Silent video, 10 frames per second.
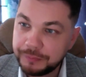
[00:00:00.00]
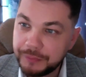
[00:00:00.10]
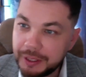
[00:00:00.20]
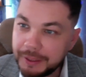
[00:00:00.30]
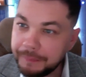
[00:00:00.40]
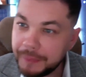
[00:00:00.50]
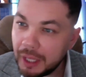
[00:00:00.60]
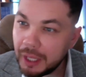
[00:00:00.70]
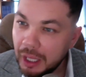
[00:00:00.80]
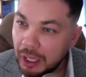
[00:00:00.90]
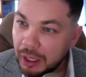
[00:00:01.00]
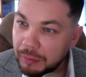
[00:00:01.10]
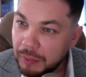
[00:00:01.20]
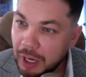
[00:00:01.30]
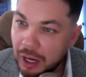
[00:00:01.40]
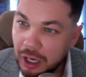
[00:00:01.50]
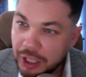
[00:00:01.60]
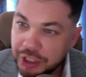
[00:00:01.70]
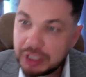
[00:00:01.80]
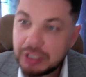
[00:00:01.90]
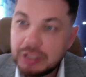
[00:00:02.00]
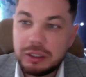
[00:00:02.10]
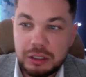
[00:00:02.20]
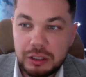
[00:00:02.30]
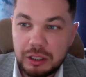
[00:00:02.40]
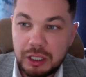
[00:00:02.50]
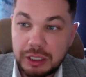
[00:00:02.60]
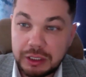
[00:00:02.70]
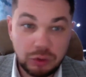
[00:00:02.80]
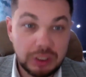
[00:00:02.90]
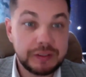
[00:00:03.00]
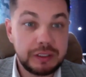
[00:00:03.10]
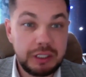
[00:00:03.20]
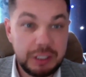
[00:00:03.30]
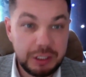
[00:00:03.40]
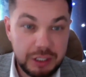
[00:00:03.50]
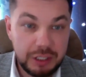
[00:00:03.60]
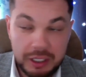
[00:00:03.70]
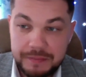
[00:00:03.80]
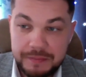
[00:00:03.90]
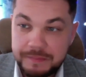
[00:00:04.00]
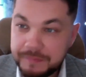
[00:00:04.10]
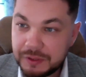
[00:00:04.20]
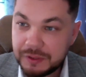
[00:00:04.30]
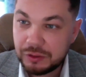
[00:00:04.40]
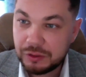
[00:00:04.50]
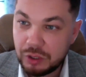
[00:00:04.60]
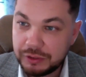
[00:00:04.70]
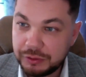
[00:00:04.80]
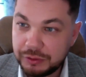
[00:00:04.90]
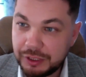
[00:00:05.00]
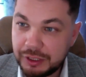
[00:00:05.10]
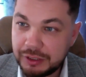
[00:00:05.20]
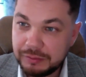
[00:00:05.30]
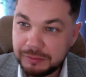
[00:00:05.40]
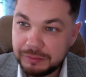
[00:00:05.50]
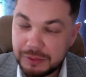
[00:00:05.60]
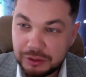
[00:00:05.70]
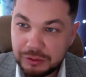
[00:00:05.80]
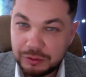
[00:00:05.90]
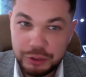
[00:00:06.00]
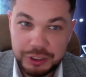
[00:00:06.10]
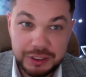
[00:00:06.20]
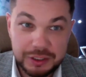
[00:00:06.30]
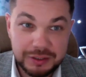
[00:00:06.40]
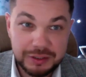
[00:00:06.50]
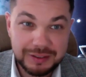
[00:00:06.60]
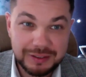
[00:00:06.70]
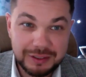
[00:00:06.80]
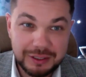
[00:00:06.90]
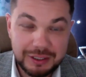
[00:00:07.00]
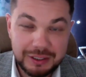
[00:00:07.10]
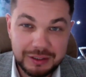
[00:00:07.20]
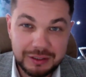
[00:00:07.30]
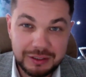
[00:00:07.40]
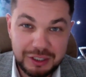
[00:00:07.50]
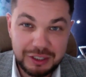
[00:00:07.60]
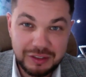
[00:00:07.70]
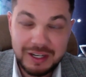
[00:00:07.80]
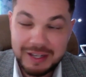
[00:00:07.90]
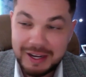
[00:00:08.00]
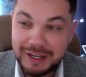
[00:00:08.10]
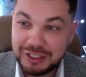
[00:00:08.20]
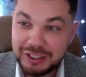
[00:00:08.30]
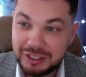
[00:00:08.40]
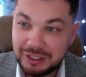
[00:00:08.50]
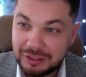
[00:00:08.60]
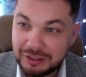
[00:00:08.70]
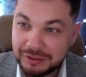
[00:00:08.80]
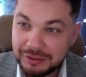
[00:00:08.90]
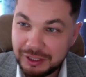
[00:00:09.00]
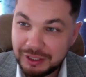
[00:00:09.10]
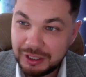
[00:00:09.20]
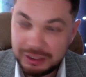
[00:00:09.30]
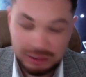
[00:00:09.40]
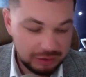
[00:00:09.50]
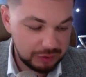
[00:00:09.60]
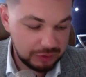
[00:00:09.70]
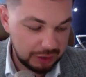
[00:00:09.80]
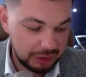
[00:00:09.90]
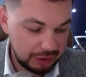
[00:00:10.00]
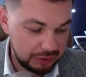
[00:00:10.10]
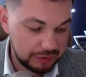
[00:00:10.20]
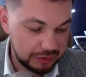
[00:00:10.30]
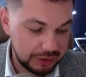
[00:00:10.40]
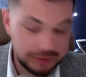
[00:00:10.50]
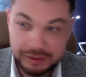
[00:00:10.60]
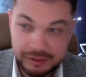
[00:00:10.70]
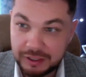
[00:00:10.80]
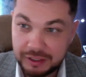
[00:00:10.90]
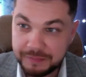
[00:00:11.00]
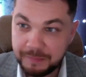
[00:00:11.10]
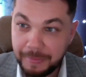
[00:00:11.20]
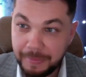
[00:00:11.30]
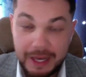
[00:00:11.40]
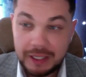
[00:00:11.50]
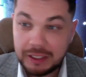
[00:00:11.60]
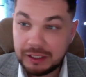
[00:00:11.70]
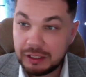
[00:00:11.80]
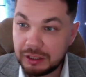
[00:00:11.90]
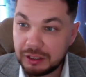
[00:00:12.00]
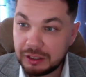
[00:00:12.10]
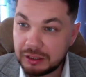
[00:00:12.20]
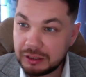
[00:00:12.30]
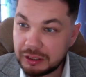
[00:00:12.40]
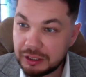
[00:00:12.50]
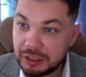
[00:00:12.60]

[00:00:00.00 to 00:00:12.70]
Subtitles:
Dawood Telford. Then we have Maharashtra. I surmise it means India. We have several countries, several continents, dozens of countries. That's very cool.